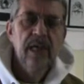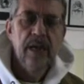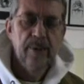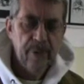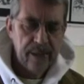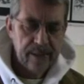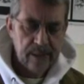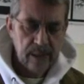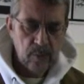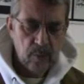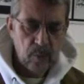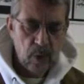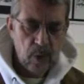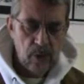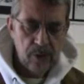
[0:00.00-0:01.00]
erected
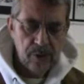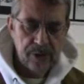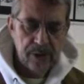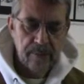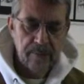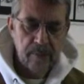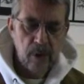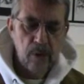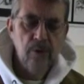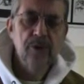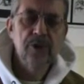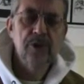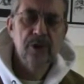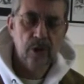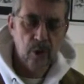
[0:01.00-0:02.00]
walls and
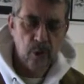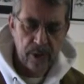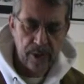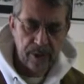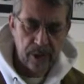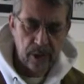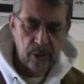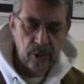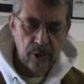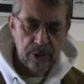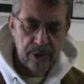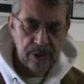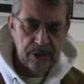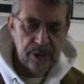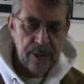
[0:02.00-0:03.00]
moats to hoard the
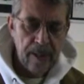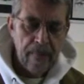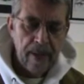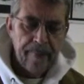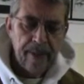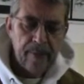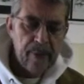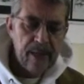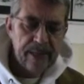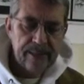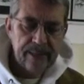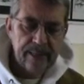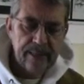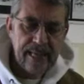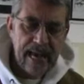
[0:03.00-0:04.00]
goods,
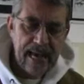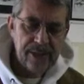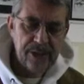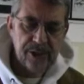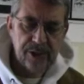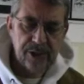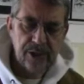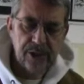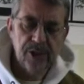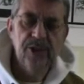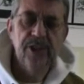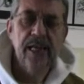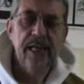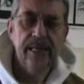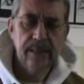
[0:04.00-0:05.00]
erected castes and
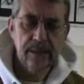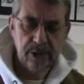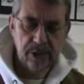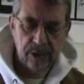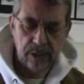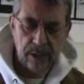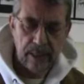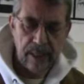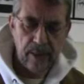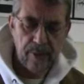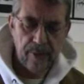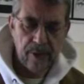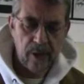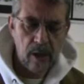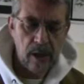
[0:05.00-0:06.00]
saints to hail
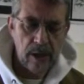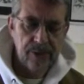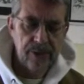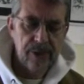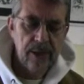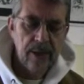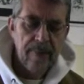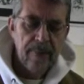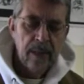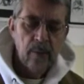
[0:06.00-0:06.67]
the gods,